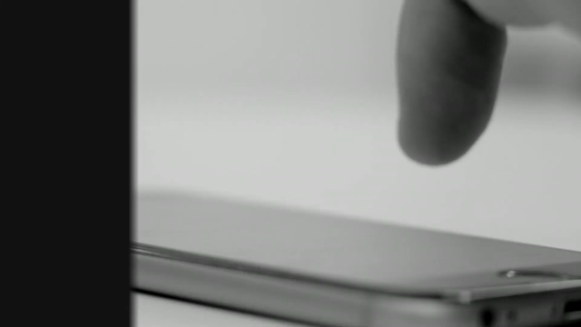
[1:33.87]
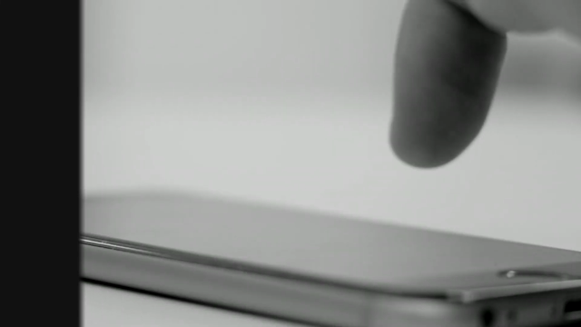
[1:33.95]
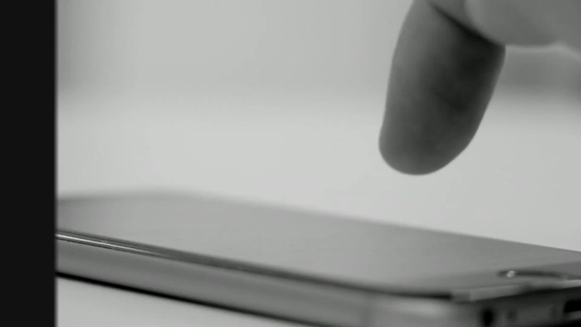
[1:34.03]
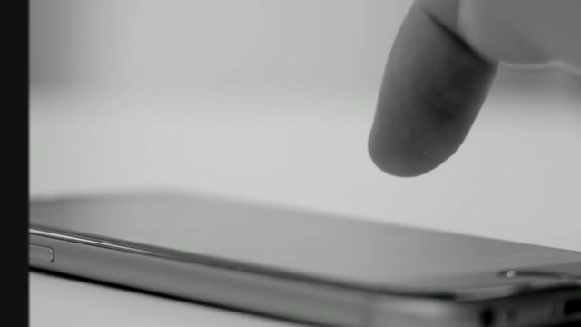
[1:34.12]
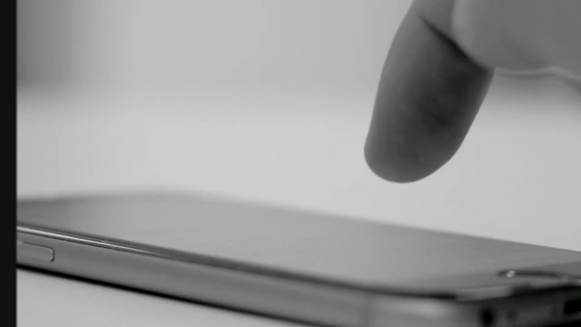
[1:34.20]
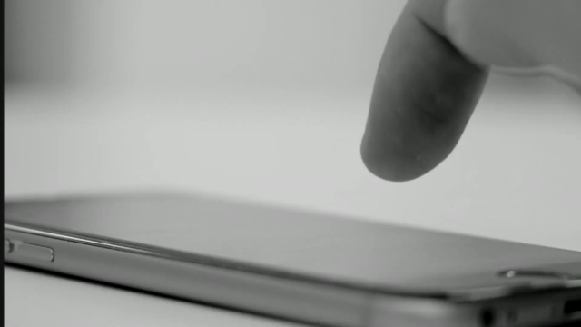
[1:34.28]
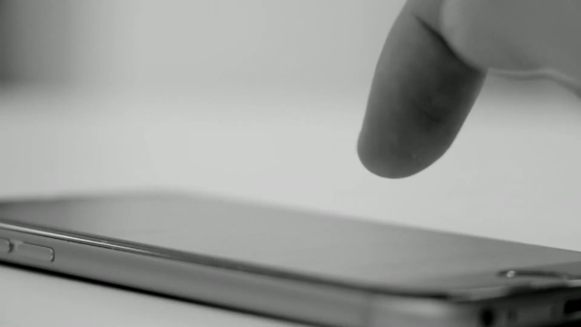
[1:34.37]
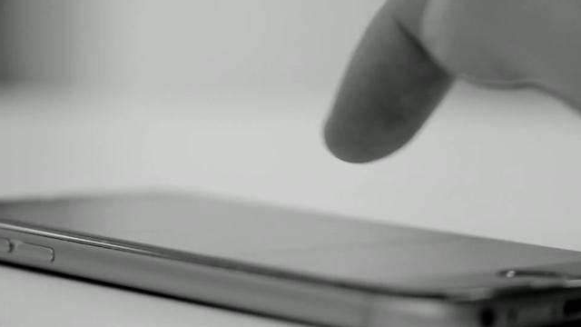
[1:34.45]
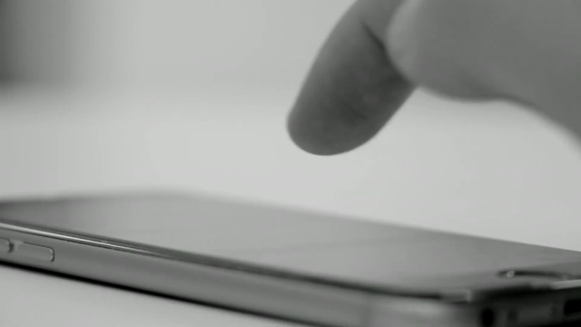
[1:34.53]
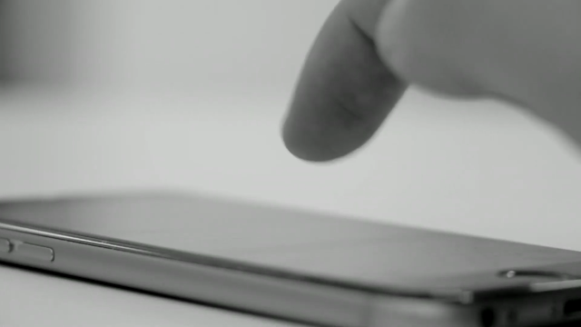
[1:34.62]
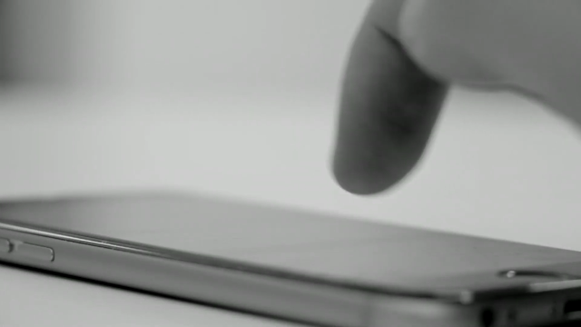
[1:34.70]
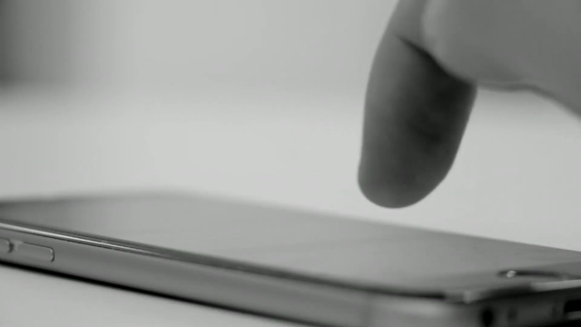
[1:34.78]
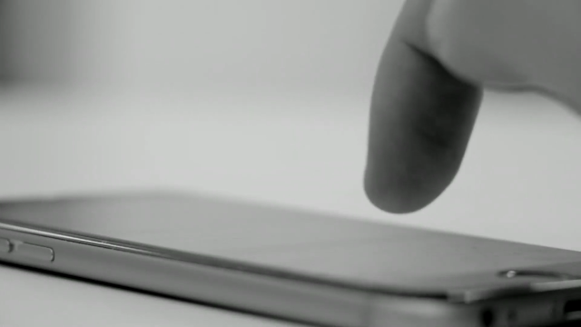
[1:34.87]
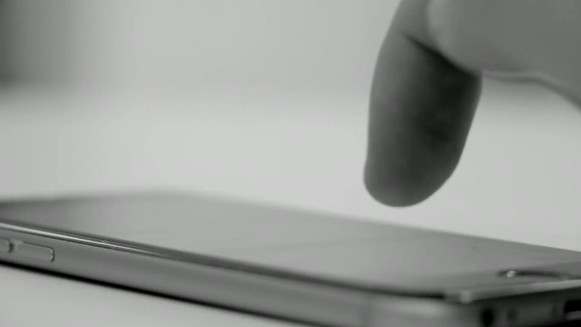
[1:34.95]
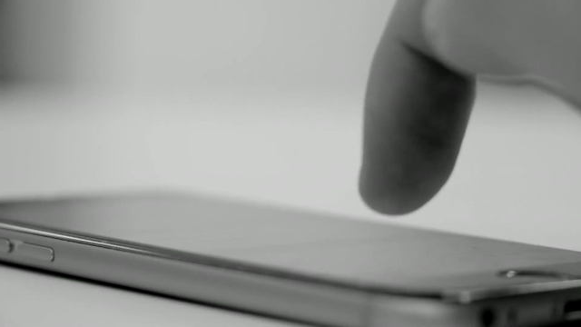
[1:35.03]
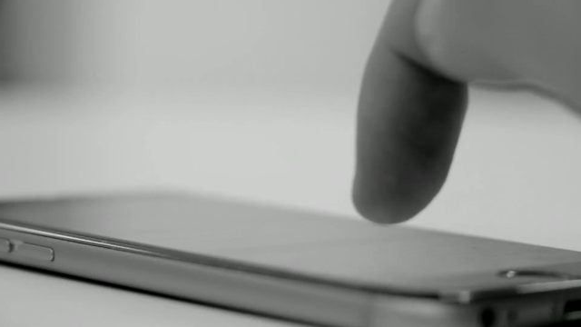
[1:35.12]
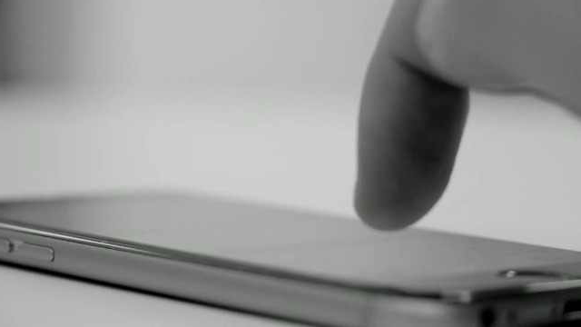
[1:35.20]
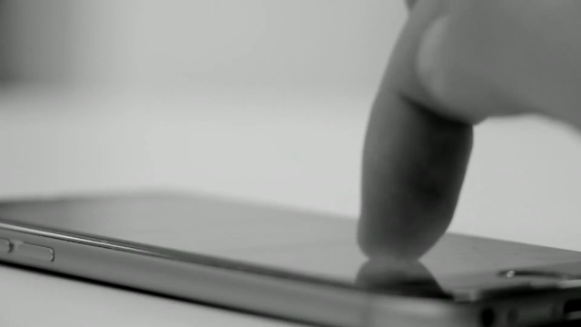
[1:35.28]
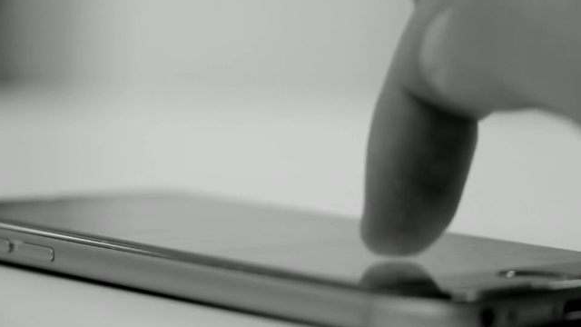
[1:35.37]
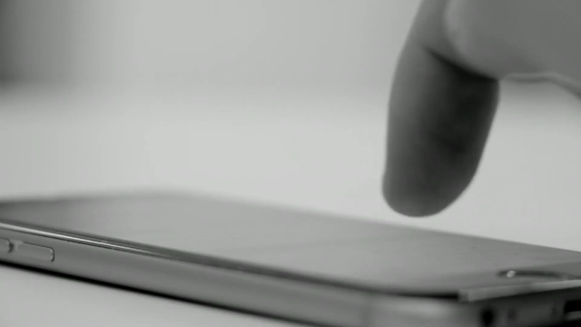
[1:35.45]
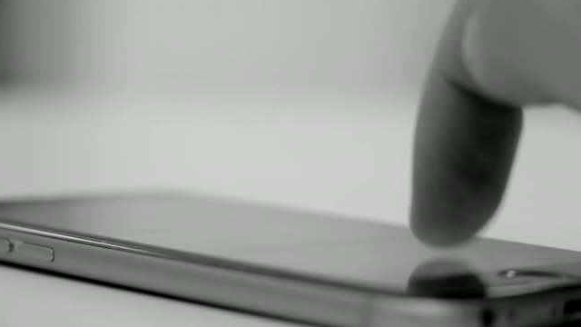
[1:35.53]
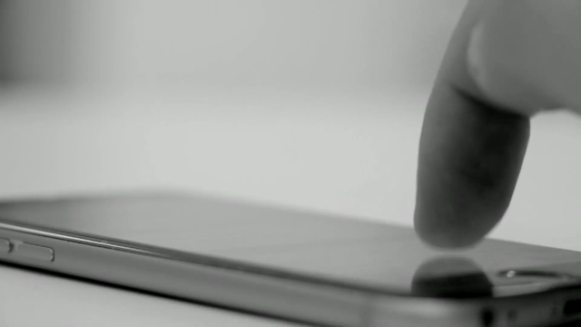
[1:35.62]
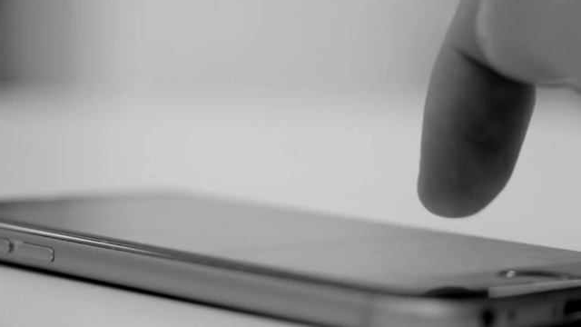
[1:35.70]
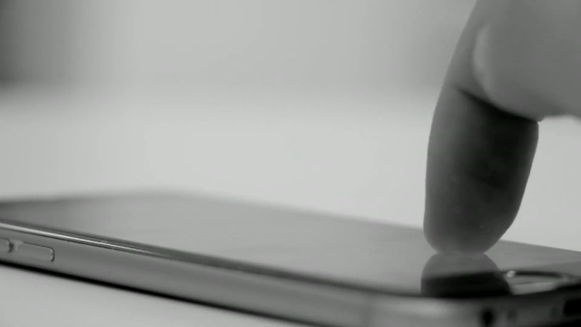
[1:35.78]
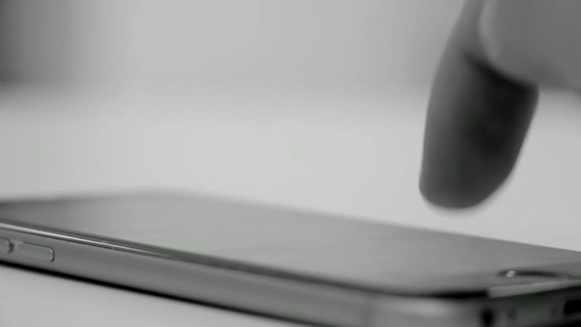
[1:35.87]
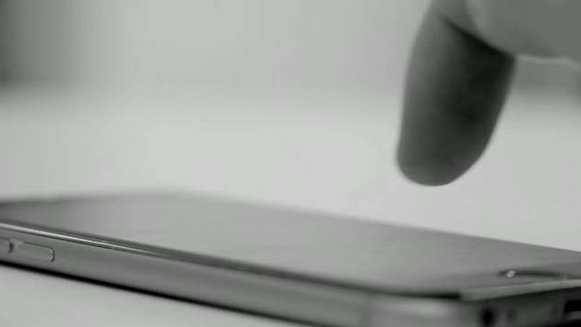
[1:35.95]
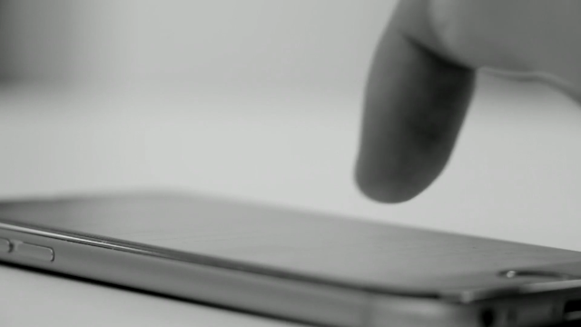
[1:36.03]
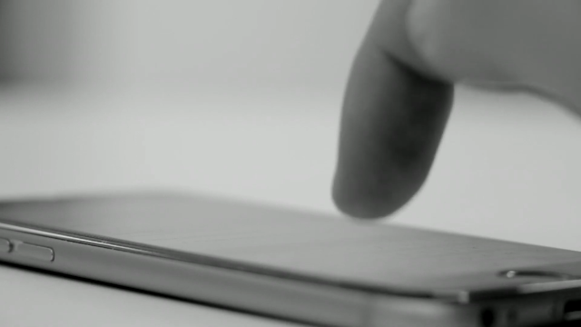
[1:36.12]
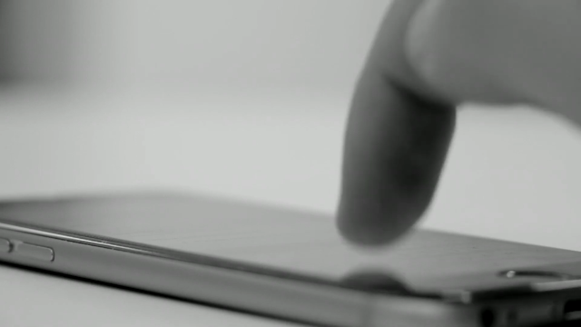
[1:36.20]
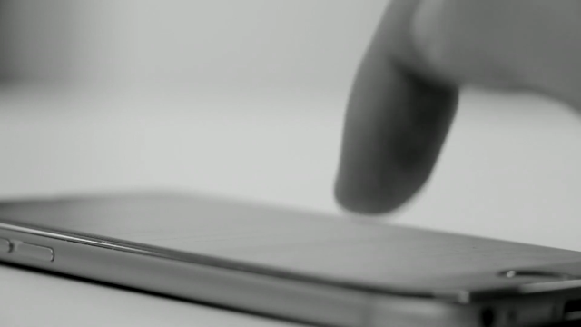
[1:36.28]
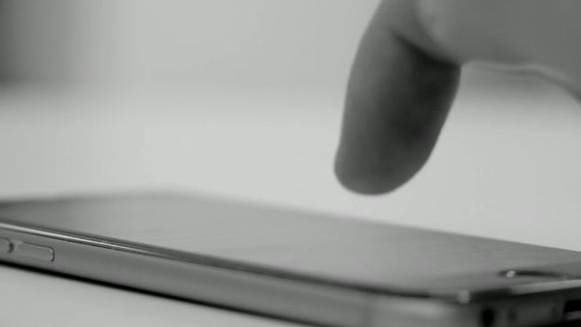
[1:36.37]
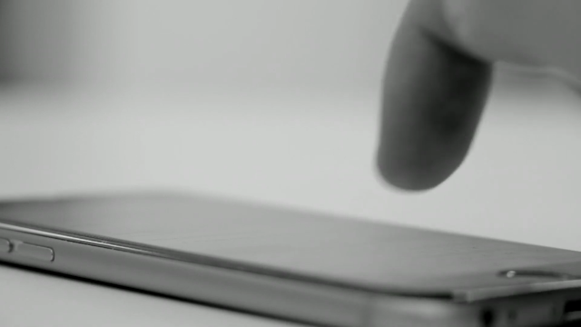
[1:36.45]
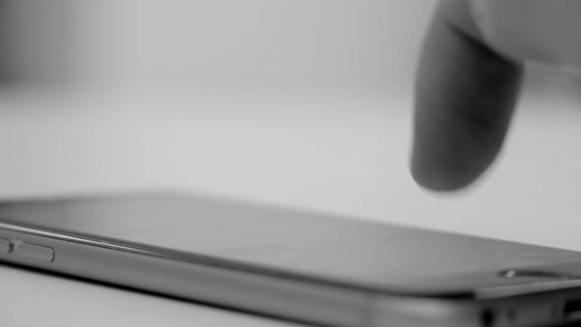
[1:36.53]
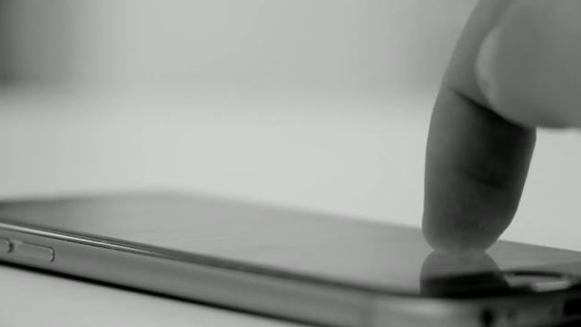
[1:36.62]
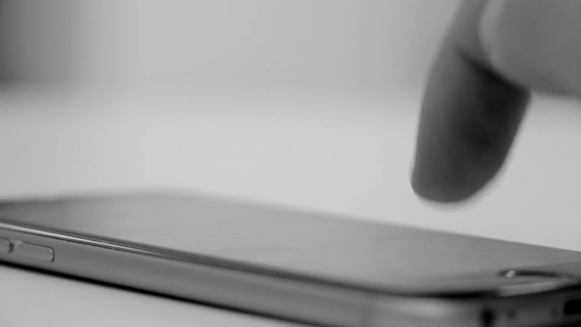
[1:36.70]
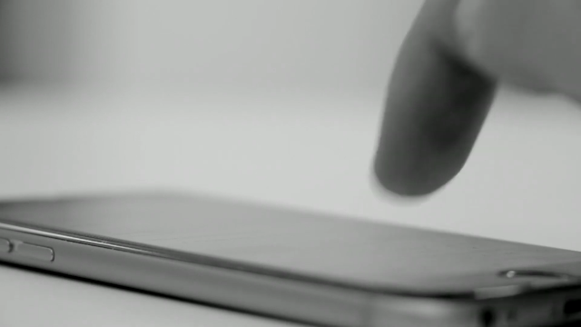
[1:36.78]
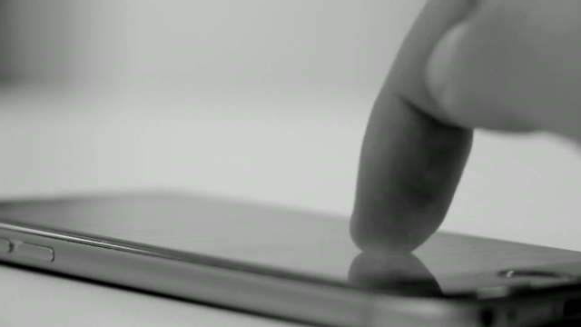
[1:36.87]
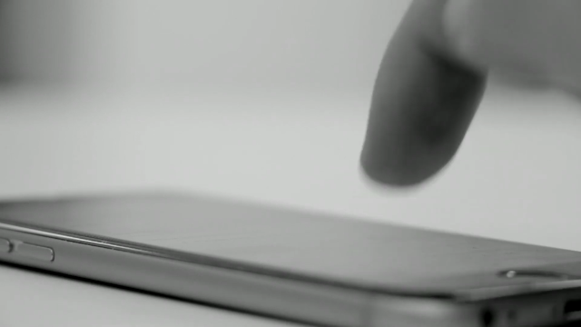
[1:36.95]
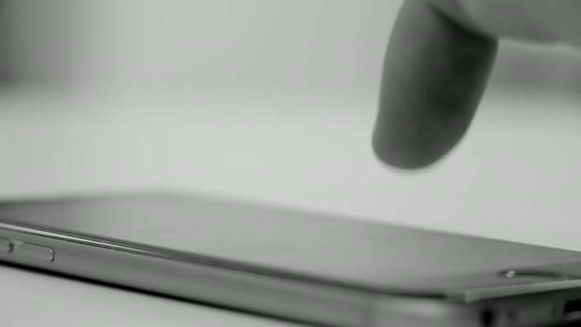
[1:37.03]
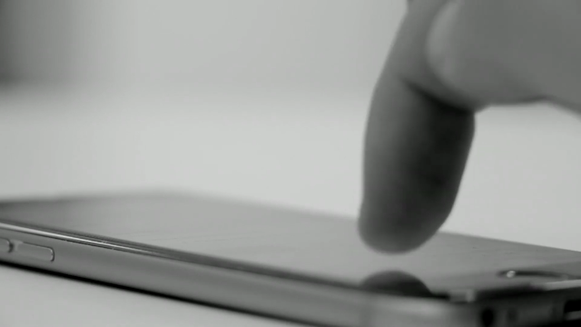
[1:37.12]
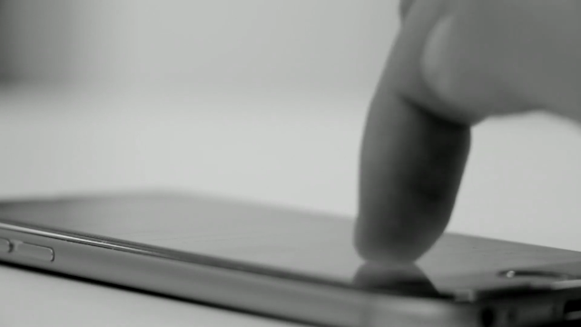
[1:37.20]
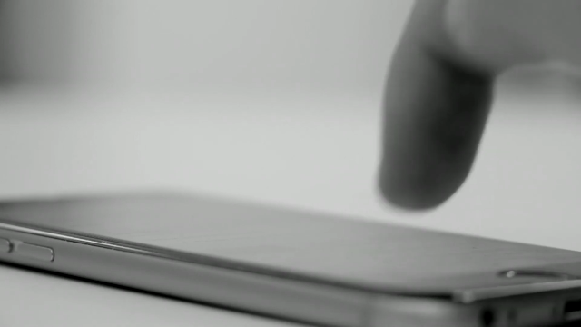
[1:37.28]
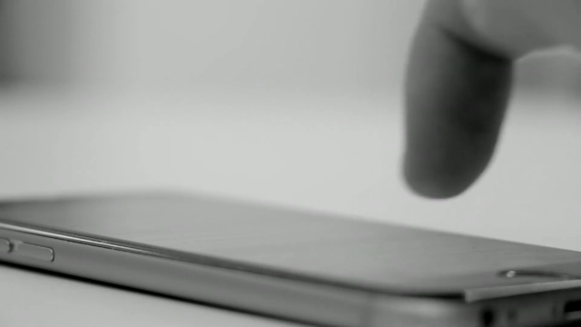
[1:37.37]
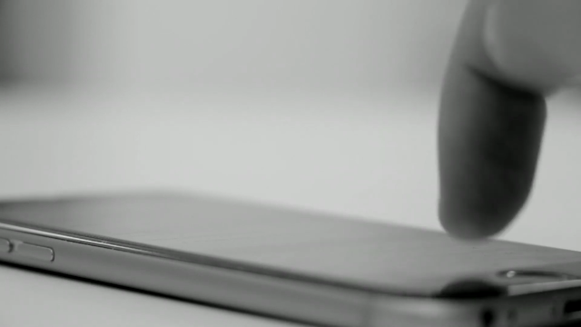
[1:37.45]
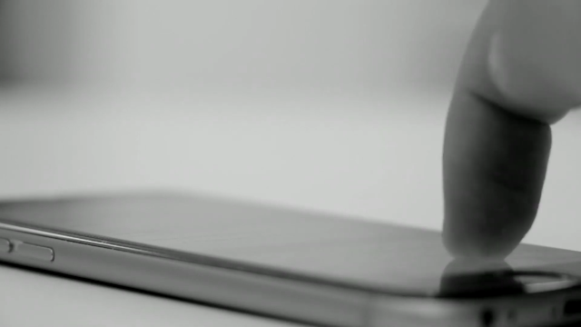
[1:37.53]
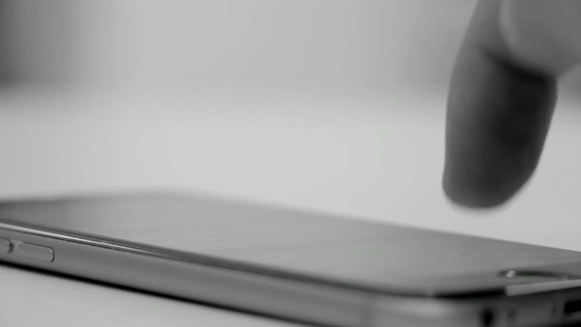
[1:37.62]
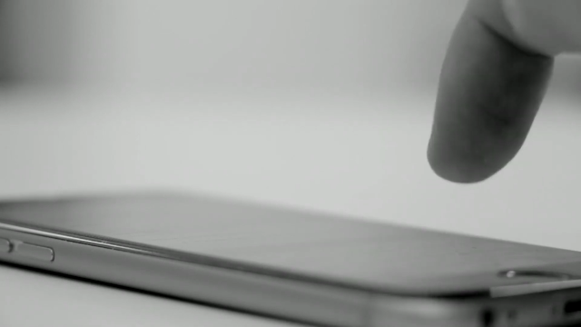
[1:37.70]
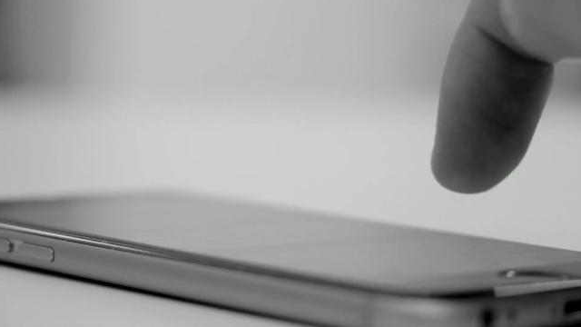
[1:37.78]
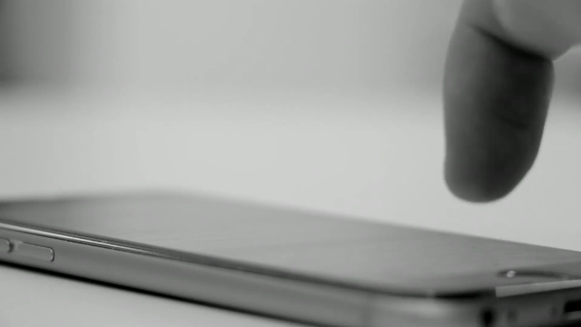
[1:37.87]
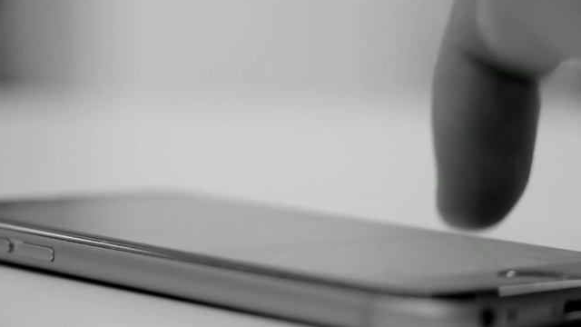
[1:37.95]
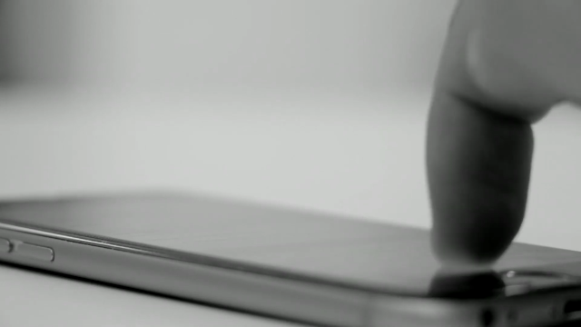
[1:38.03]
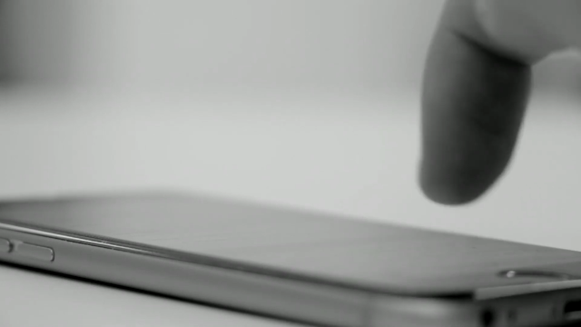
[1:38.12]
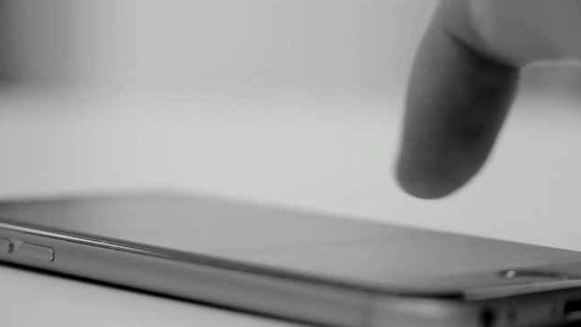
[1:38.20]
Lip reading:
No face is visible, so there are no lips to read.